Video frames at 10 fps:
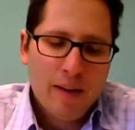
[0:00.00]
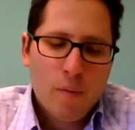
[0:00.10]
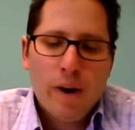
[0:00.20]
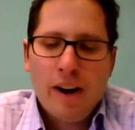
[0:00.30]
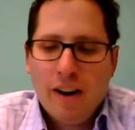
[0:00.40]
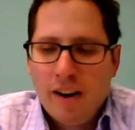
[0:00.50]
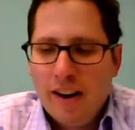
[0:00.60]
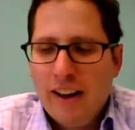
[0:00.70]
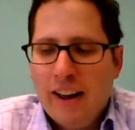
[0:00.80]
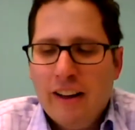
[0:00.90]
where
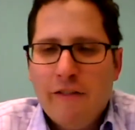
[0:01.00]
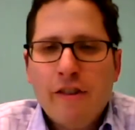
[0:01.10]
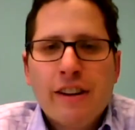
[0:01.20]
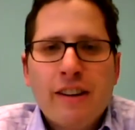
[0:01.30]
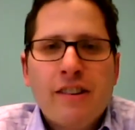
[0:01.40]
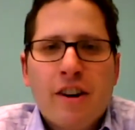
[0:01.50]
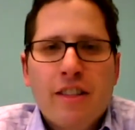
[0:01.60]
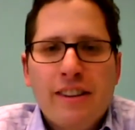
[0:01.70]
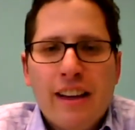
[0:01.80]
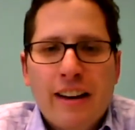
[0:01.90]
first I started
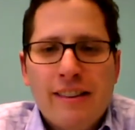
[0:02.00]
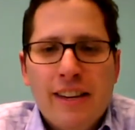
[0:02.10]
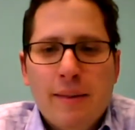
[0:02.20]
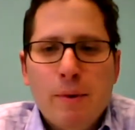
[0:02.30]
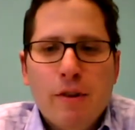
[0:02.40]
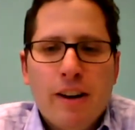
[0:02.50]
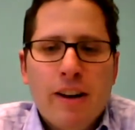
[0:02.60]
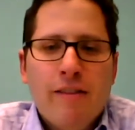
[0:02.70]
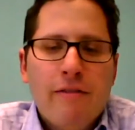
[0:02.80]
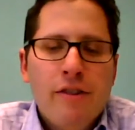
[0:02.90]
the Tennessee Immigrant
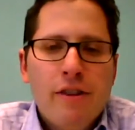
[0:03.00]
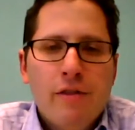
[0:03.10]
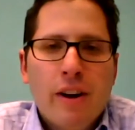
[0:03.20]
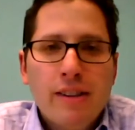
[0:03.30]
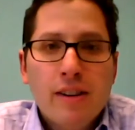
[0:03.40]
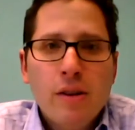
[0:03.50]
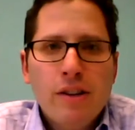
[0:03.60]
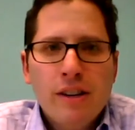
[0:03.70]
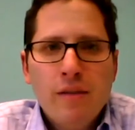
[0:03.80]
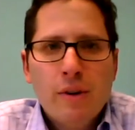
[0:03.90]
and Refugee Rights
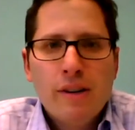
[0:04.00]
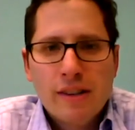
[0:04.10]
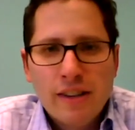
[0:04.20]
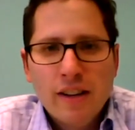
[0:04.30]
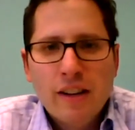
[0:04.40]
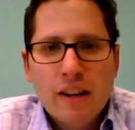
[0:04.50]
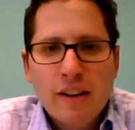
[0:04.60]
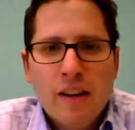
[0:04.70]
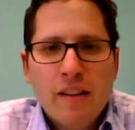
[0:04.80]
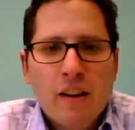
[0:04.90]
Coalition, which is still
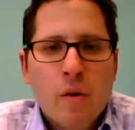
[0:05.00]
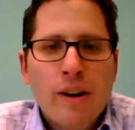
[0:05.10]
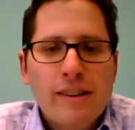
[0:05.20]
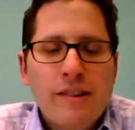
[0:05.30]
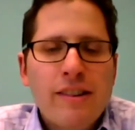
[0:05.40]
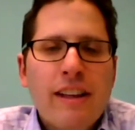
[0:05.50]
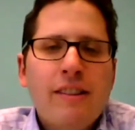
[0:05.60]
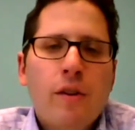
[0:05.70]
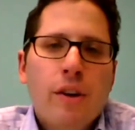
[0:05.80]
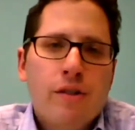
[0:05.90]
an organization that's
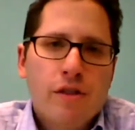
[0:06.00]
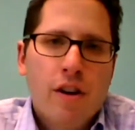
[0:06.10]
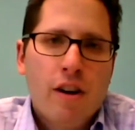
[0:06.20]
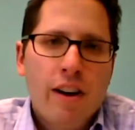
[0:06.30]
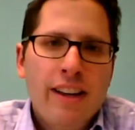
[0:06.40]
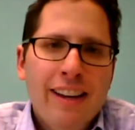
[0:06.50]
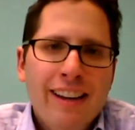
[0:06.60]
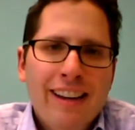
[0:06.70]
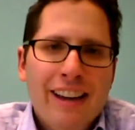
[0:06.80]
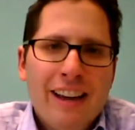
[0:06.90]
going strong
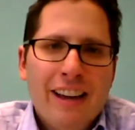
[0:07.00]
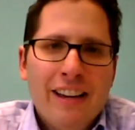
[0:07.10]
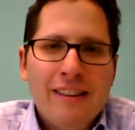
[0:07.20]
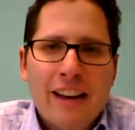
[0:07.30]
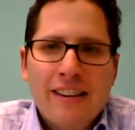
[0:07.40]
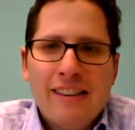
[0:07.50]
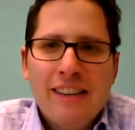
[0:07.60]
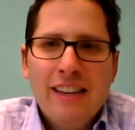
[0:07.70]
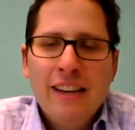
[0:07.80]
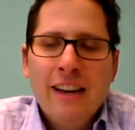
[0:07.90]
in
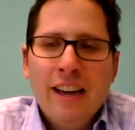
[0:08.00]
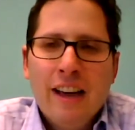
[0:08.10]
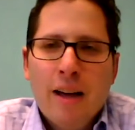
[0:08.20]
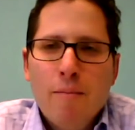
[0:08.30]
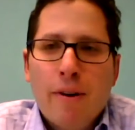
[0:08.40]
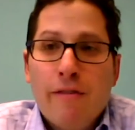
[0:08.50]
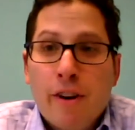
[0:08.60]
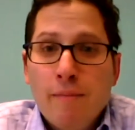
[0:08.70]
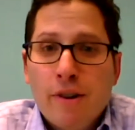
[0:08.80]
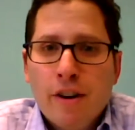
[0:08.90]
Tennessee. But
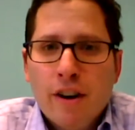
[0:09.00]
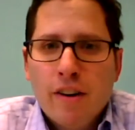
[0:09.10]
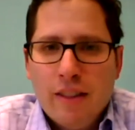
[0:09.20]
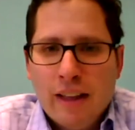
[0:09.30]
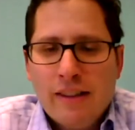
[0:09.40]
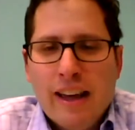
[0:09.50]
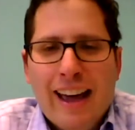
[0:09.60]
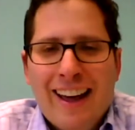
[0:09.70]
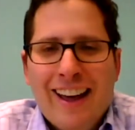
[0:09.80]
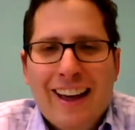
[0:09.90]
from Turk, that's the
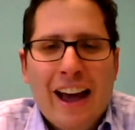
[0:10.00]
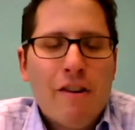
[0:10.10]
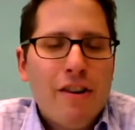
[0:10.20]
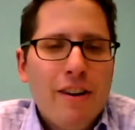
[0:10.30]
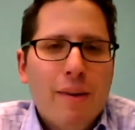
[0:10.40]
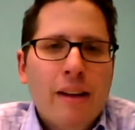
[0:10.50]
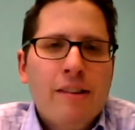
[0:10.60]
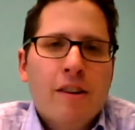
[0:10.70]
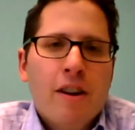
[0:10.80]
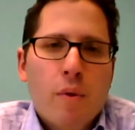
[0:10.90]
acronym, I
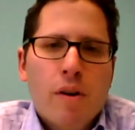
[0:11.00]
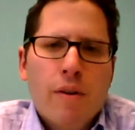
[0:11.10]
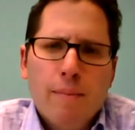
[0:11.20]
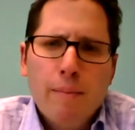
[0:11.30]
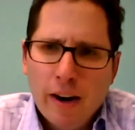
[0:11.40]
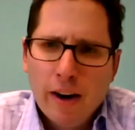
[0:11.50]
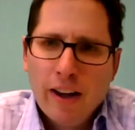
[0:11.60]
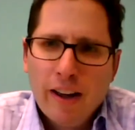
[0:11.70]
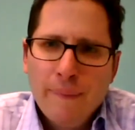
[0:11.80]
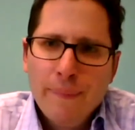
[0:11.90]
started Welcoming
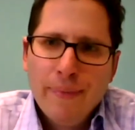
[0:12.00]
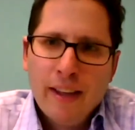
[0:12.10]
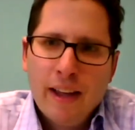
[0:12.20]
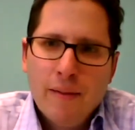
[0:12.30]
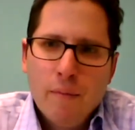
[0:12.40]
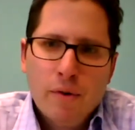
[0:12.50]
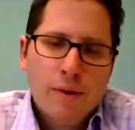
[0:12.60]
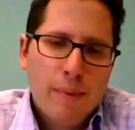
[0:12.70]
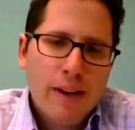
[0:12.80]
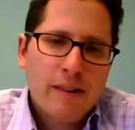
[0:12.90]
America, which
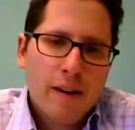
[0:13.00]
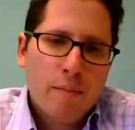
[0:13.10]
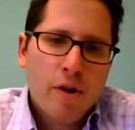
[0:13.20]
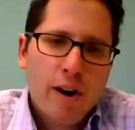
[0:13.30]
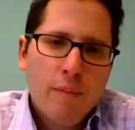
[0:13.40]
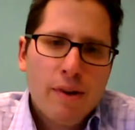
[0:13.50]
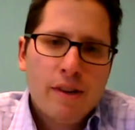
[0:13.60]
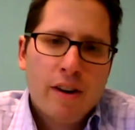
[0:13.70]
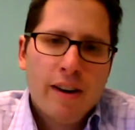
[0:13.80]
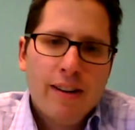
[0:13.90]
was based on a program we
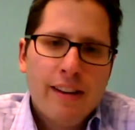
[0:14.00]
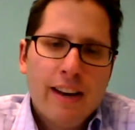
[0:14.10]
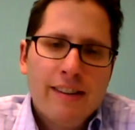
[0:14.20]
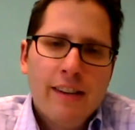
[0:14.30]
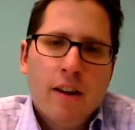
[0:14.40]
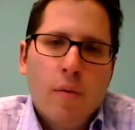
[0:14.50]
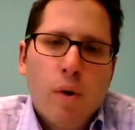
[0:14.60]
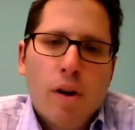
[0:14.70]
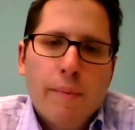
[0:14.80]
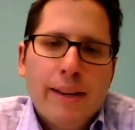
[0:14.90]
started in Tennessee called
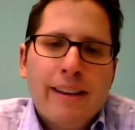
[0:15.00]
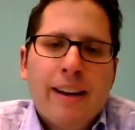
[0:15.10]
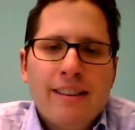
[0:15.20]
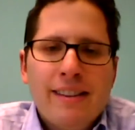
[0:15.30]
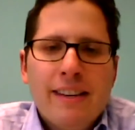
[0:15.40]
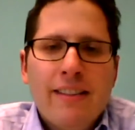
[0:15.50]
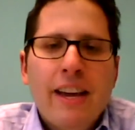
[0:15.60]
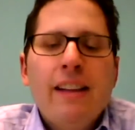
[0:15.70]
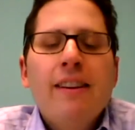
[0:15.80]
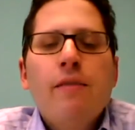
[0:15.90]
Welcoming Tennessee. And the
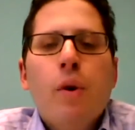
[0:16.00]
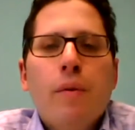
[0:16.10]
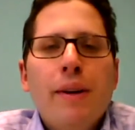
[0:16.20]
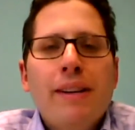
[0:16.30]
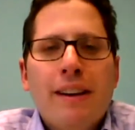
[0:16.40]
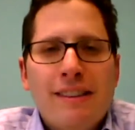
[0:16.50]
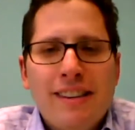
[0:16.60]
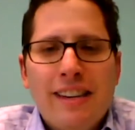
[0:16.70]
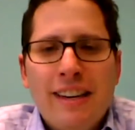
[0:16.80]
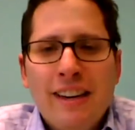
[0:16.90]
idea of Welcoming
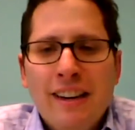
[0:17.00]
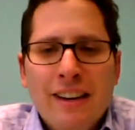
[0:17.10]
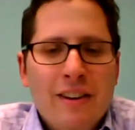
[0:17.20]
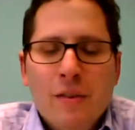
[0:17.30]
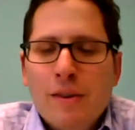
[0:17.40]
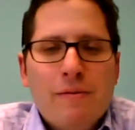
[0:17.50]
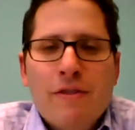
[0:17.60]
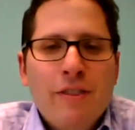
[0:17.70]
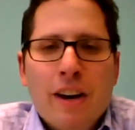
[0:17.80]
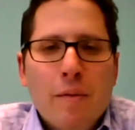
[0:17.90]
Tennessee was,
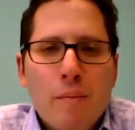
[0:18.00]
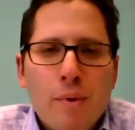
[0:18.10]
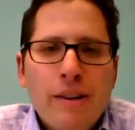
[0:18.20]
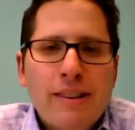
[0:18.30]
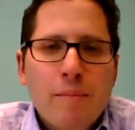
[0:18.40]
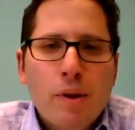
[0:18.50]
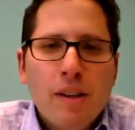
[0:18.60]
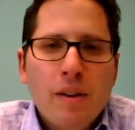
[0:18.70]
pretty simple.